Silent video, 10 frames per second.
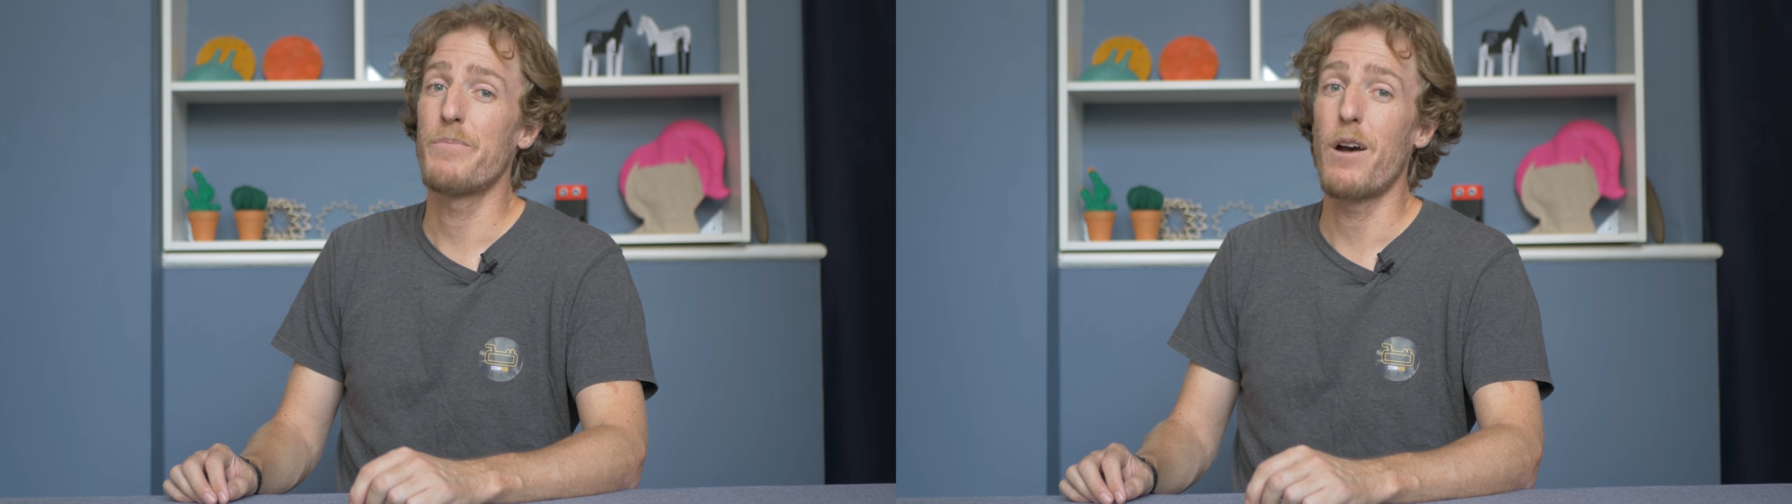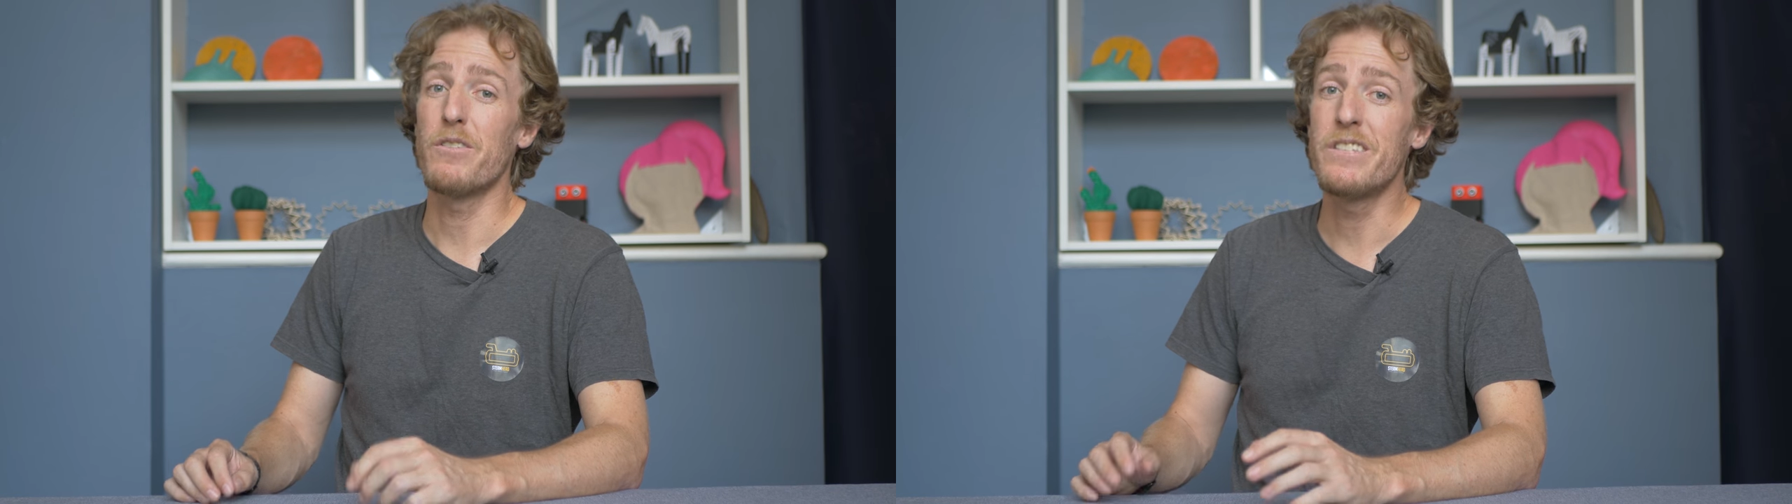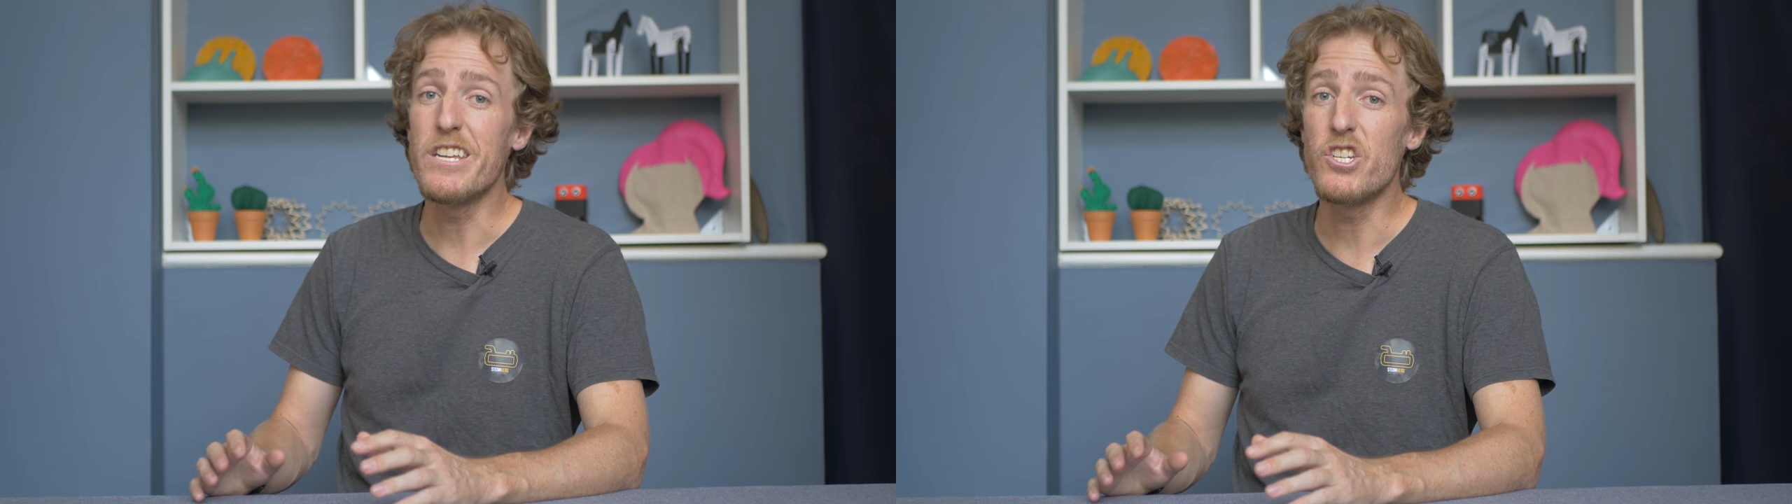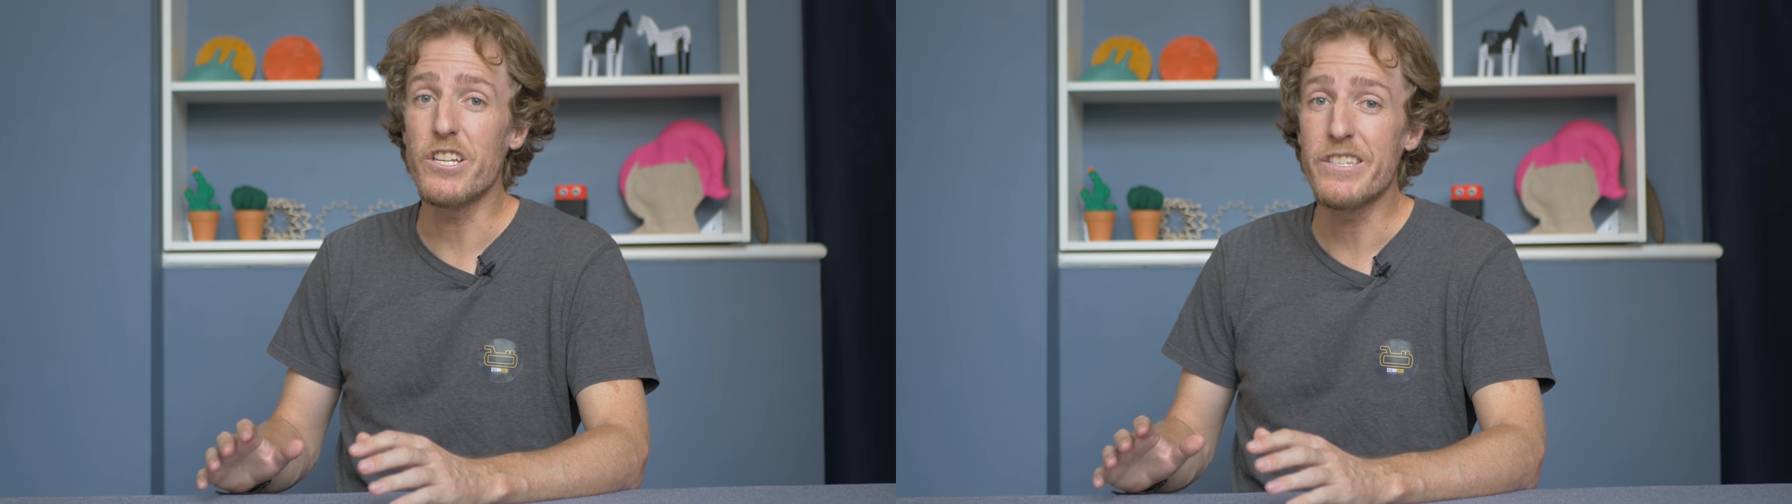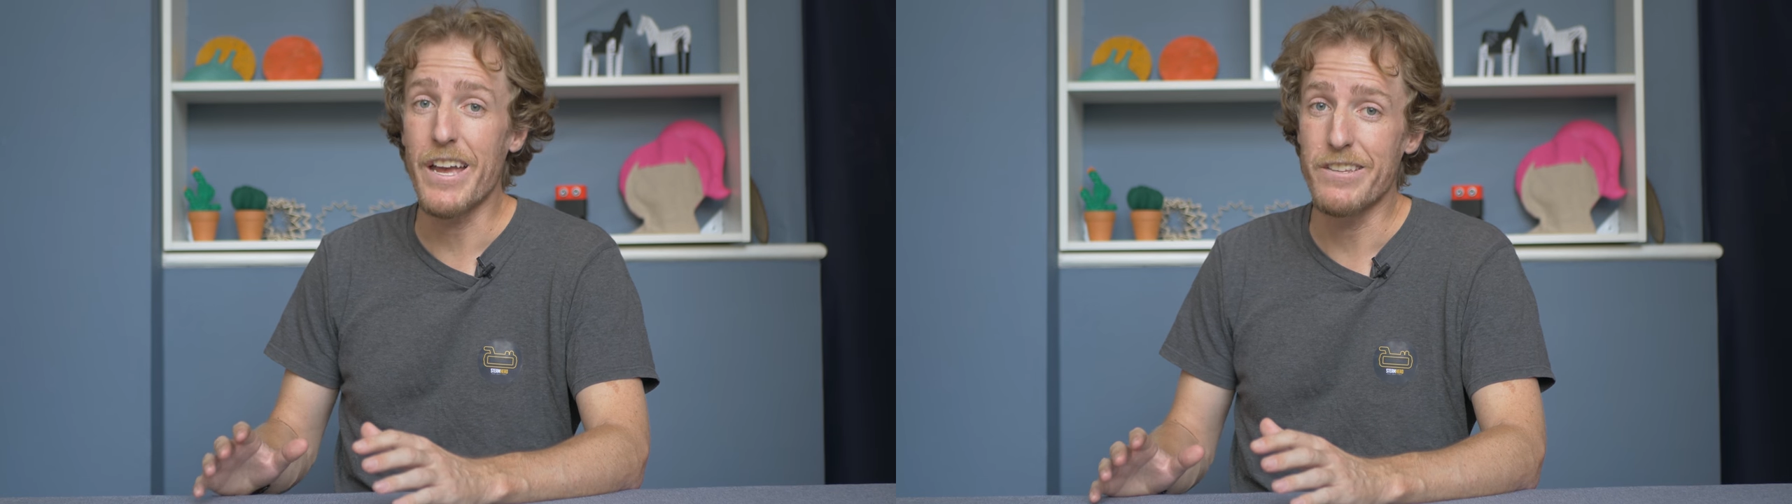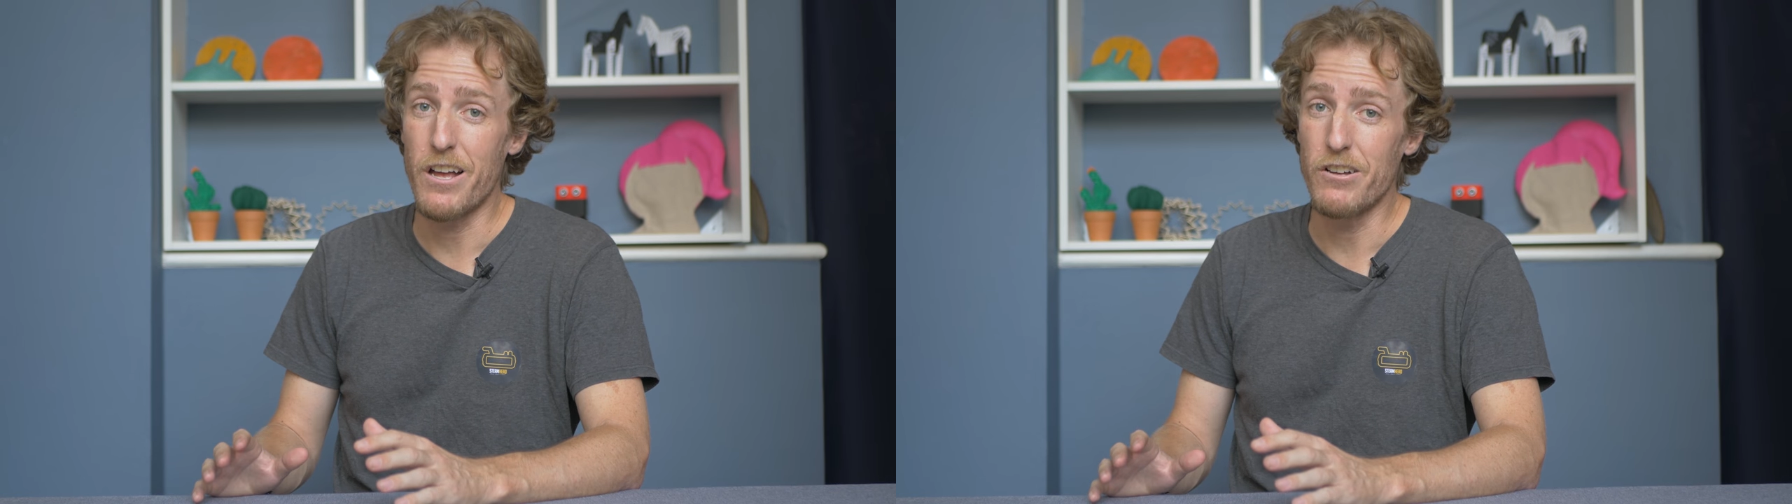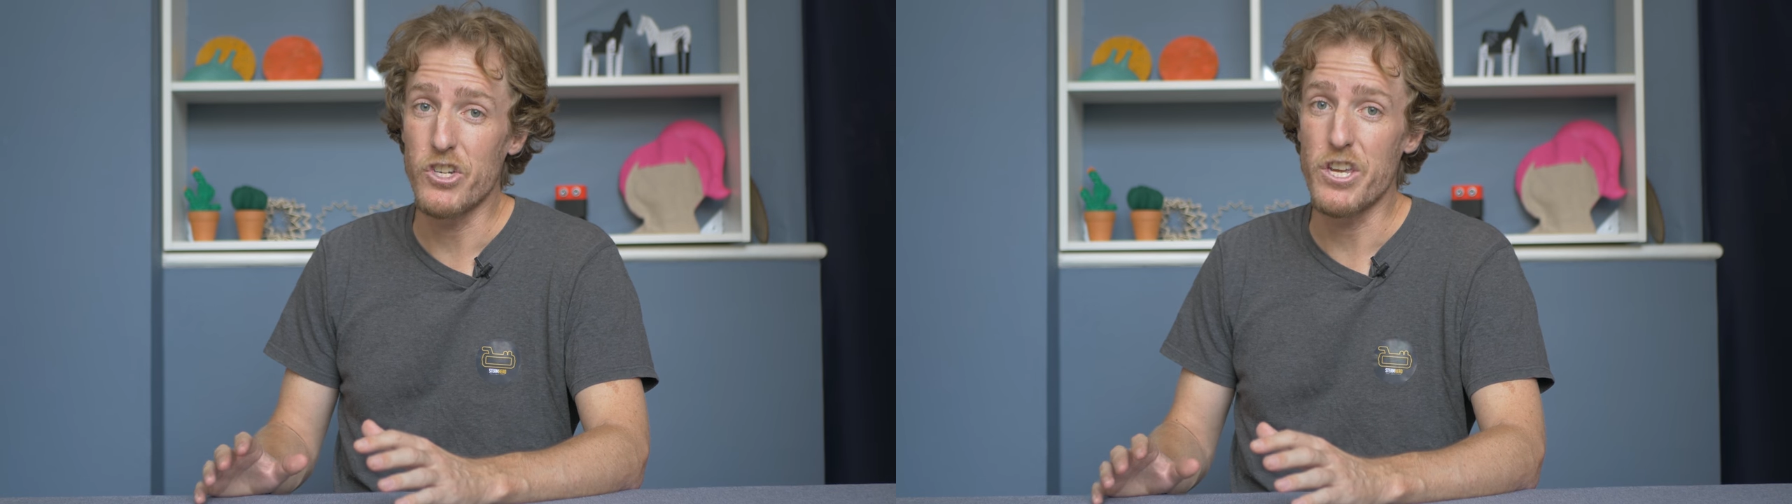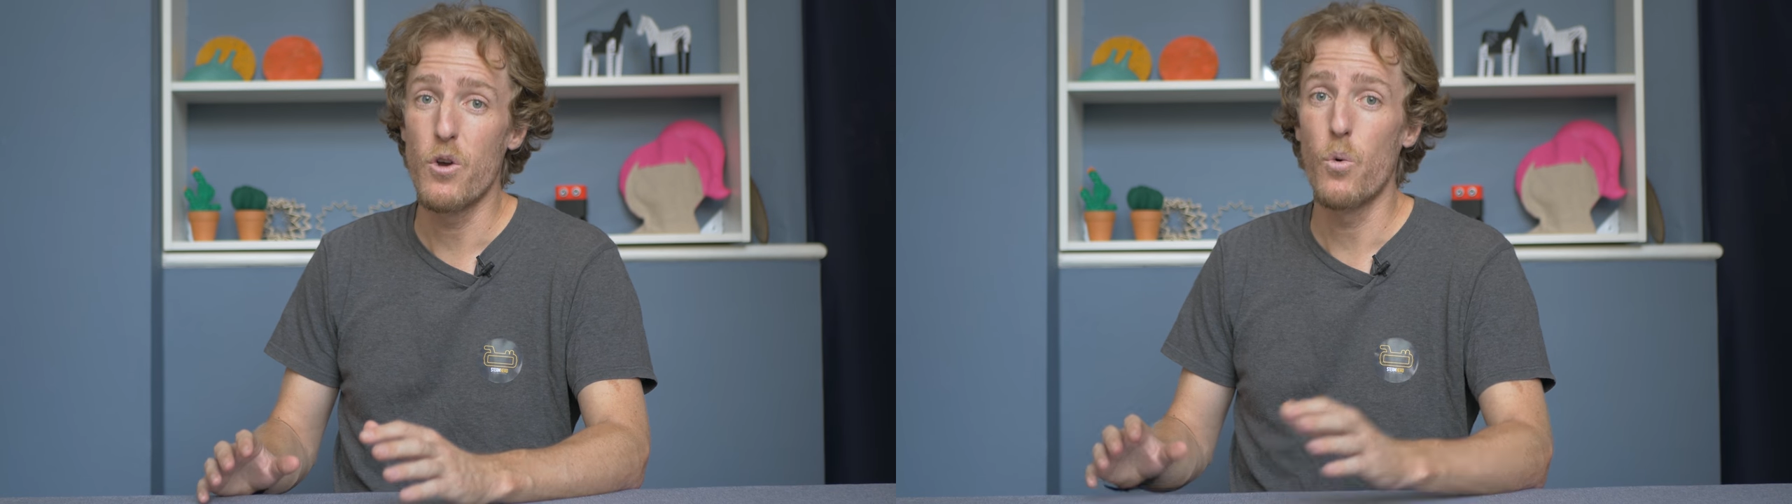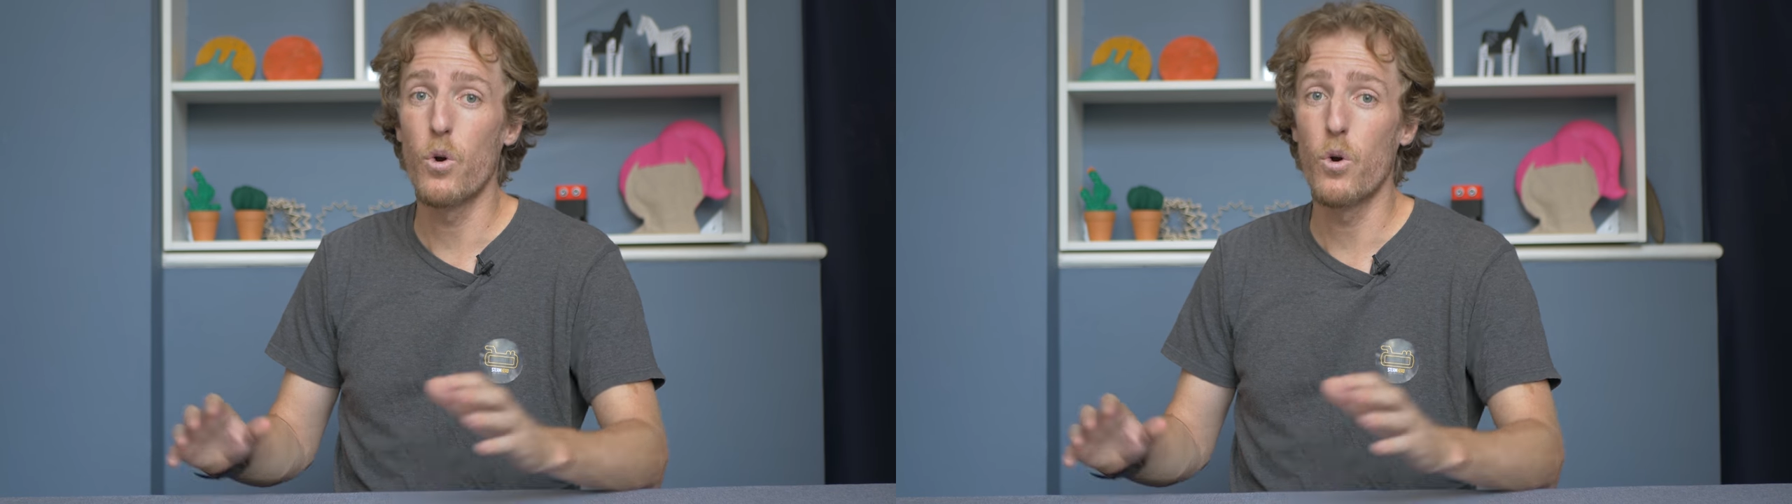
about teaching technology.